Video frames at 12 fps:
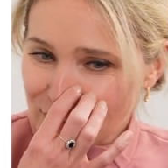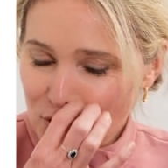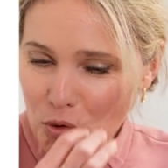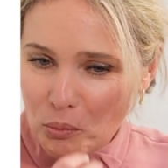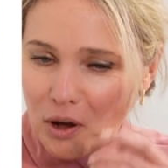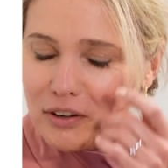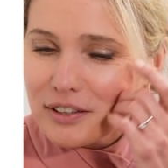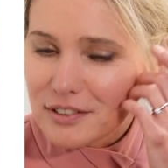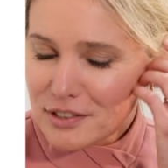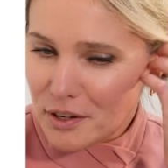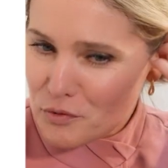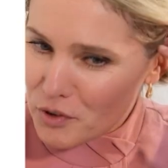So
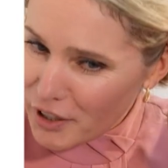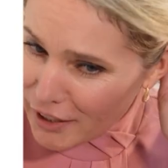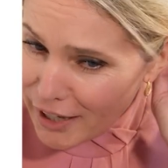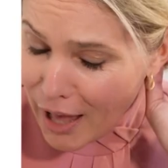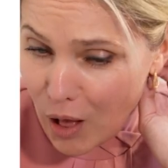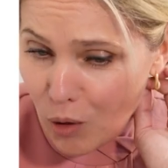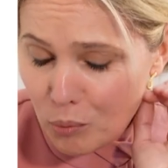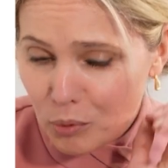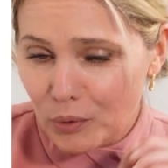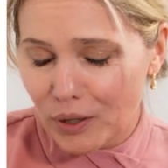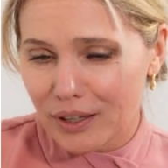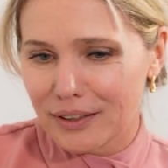markings can really help.
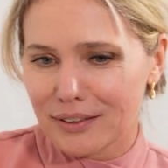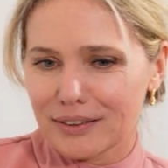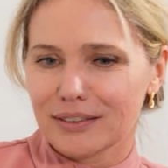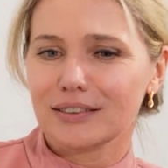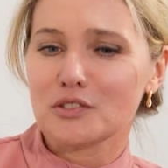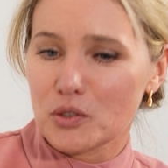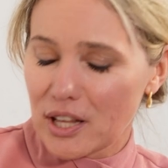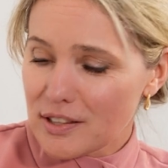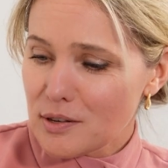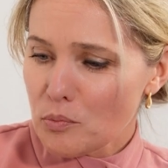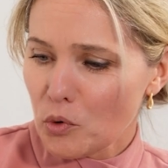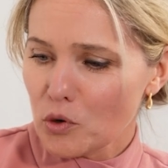So
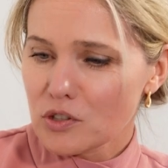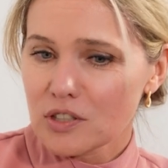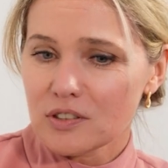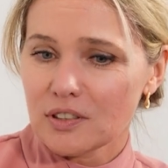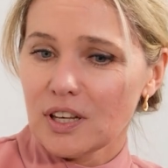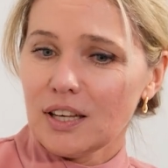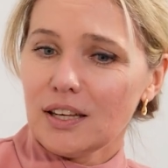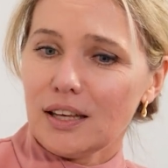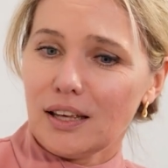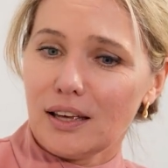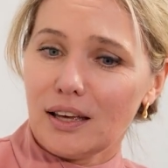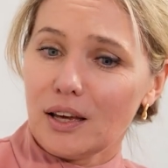that's important.
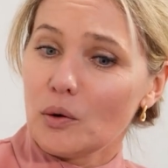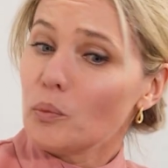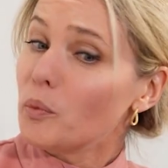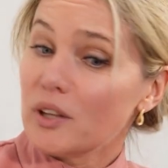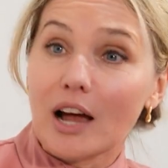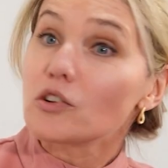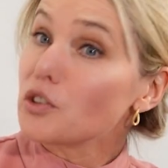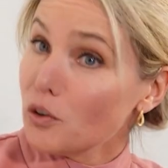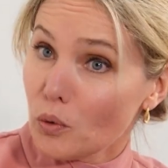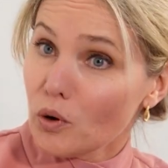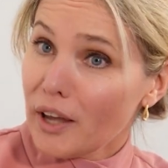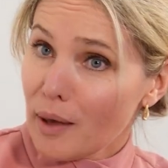Without the
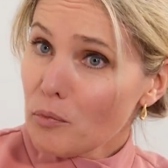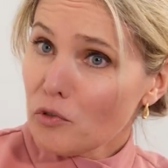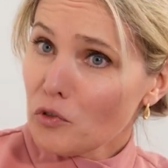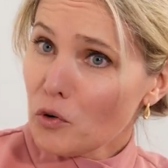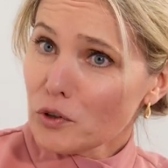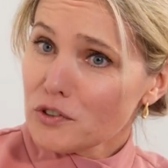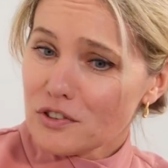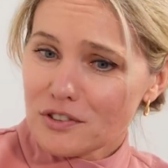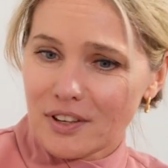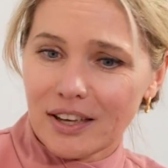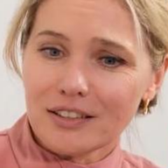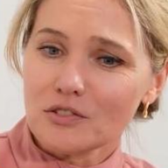long cap, of
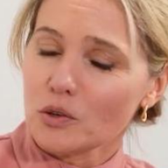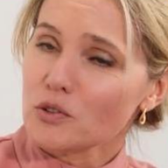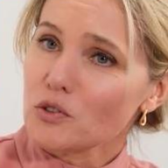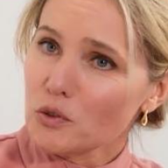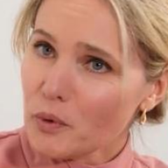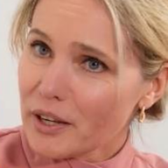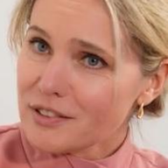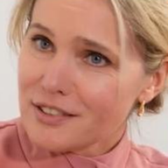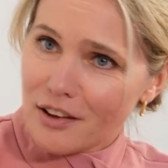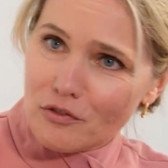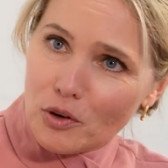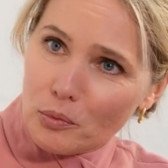course. So it's always
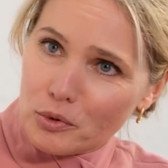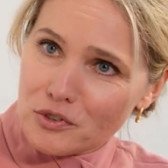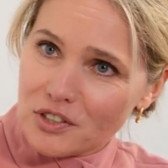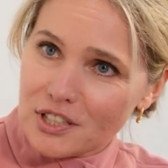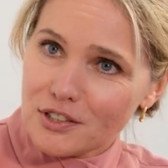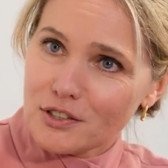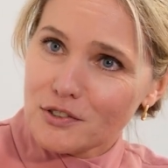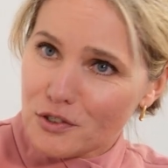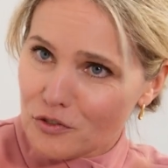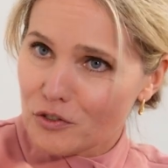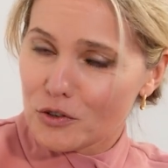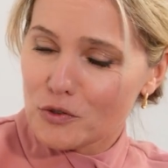several
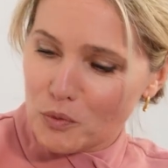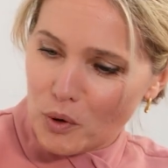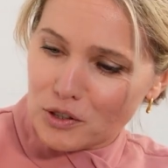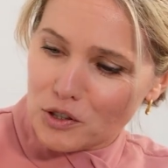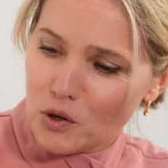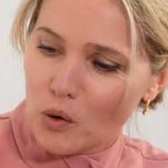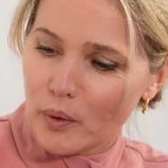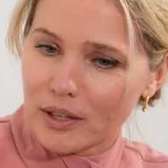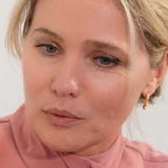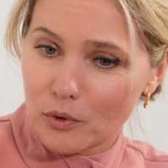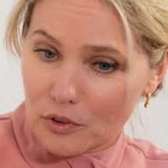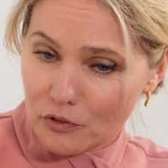procedures. The first one you go
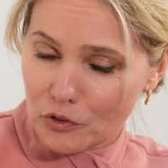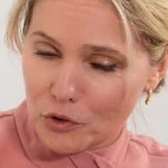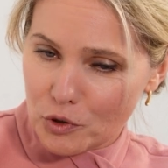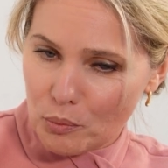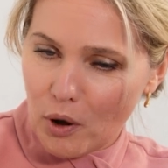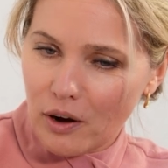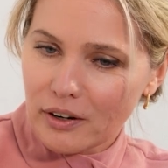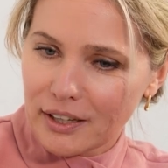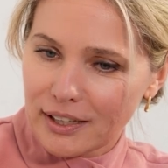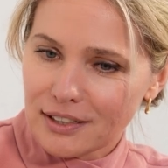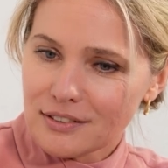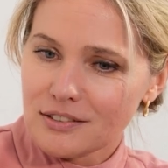in with for the
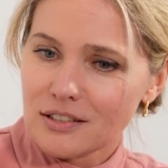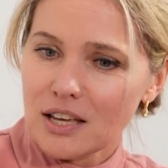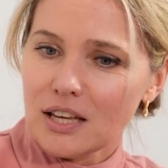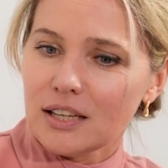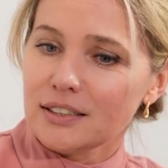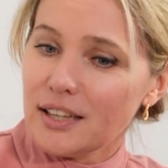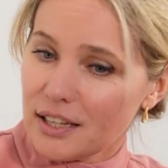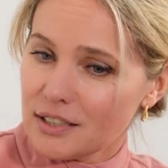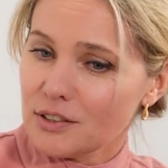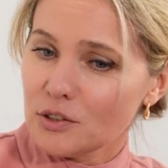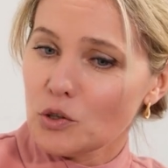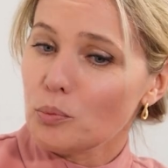markings,
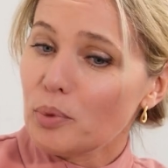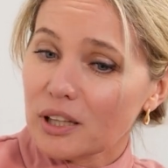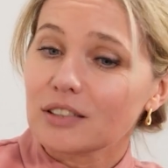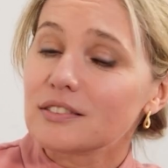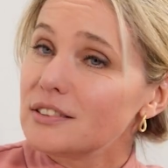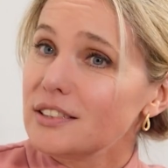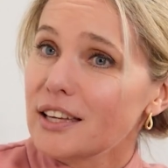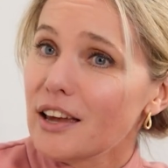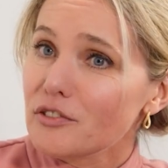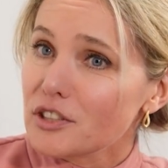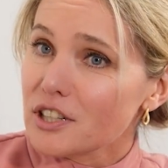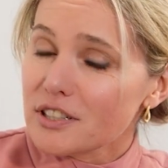then you build the
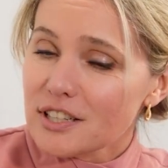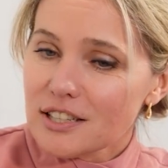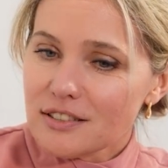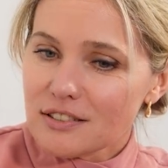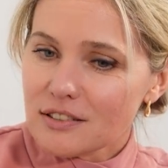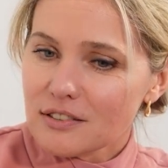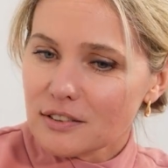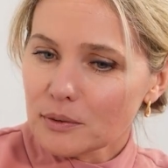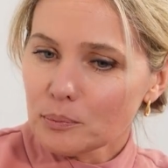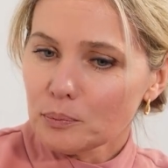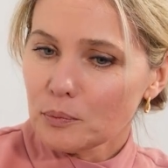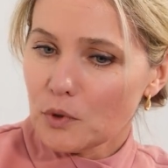FTRD
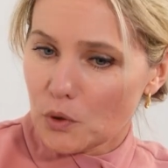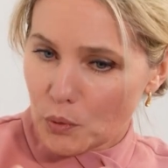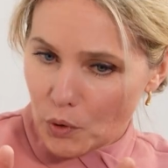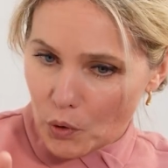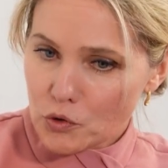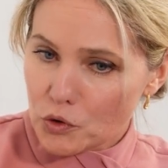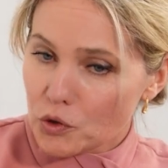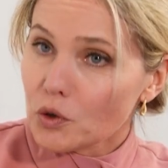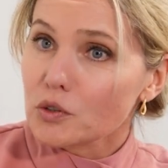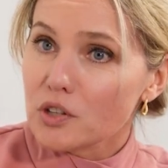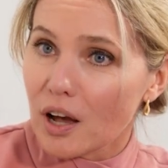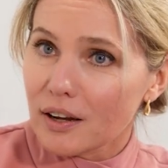system, you go to
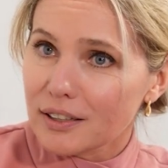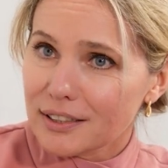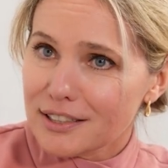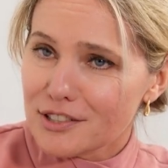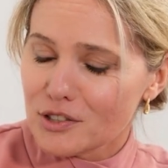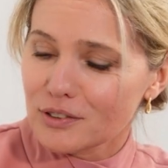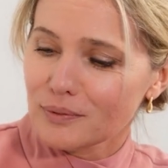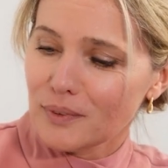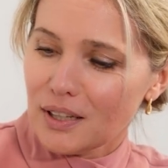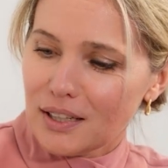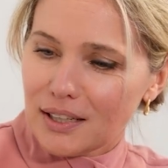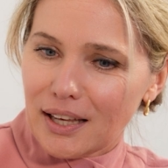your target lesion,
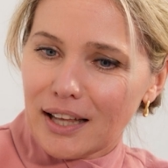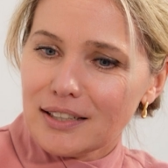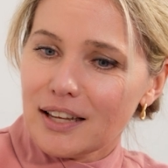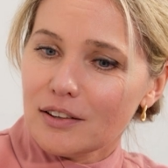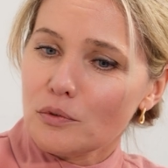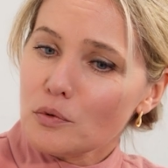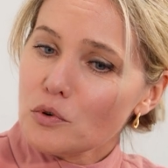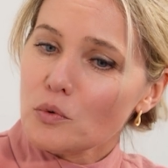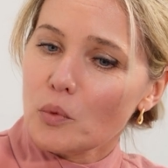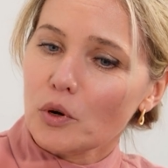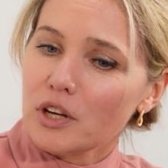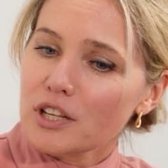and then through
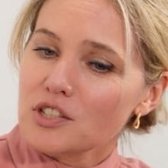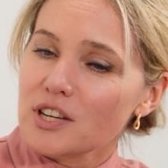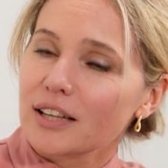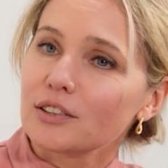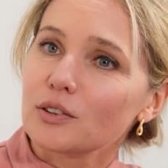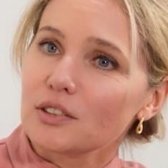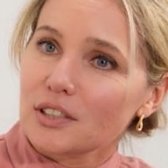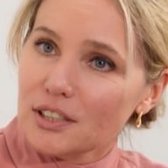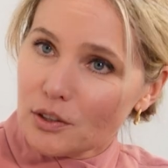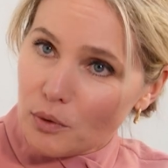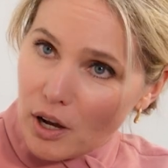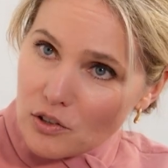the working channel
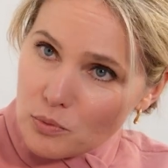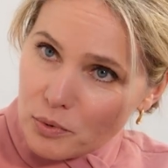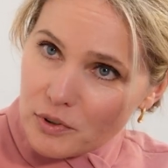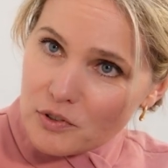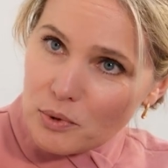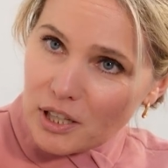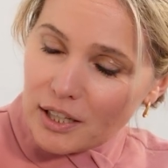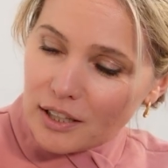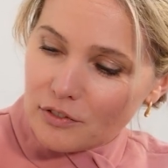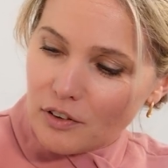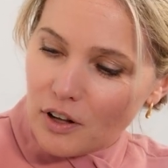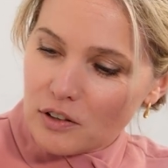the grasper is being
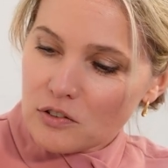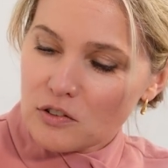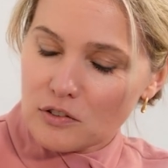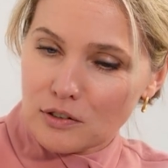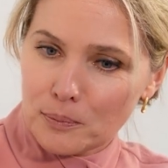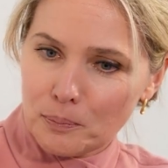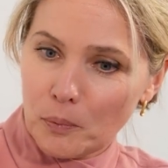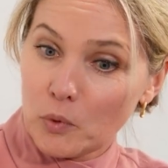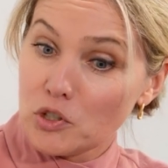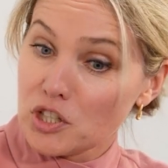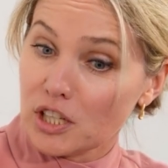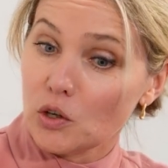advanced,
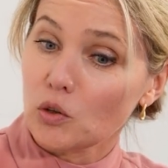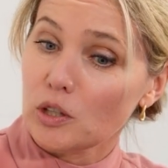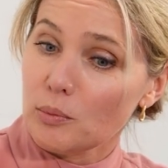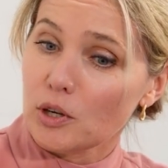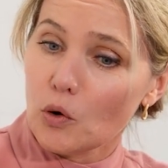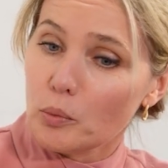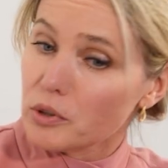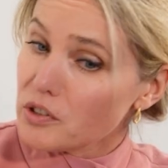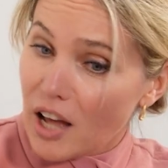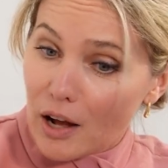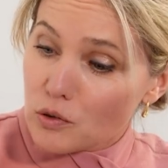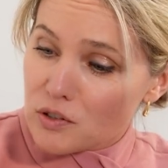which can only be
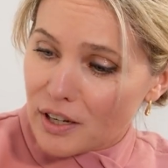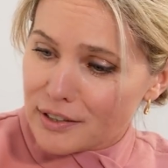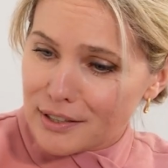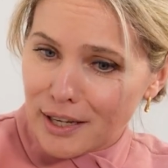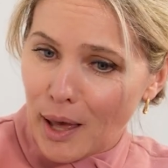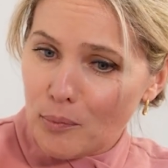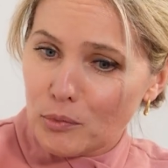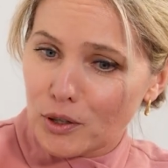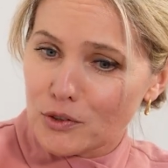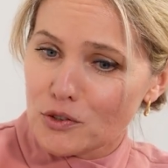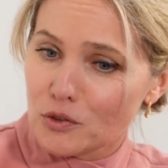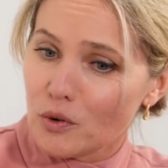opened outside the cap
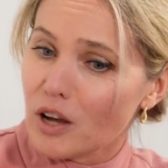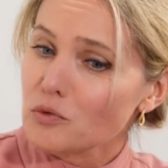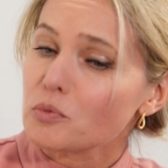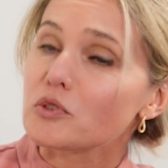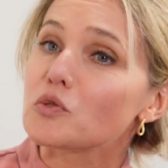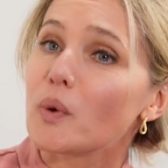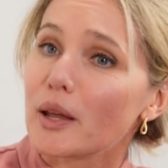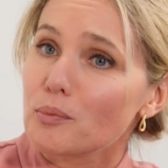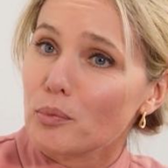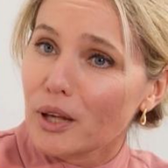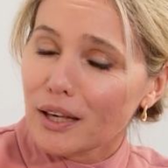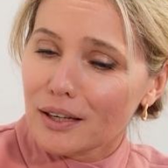because the grasper is
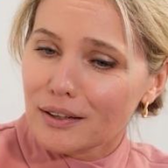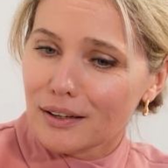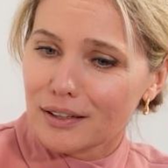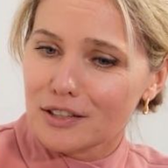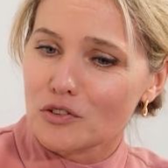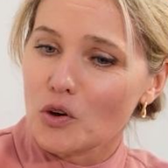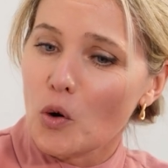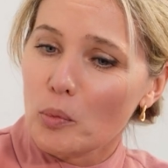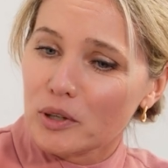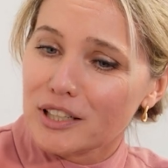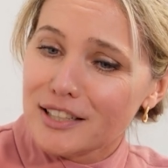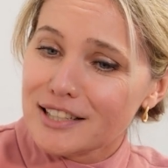quite big, and if you
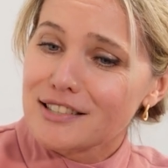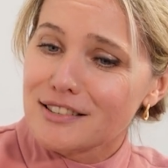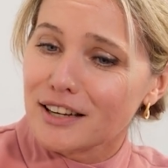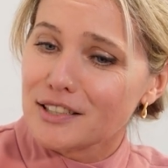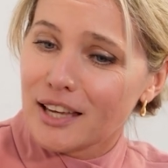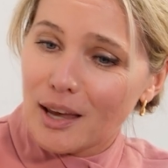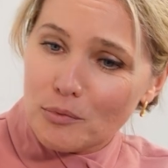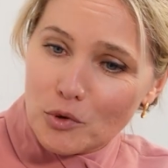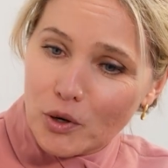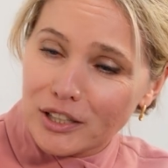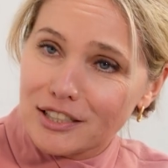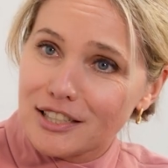open it inside the cap
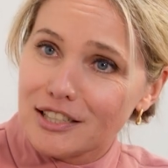you can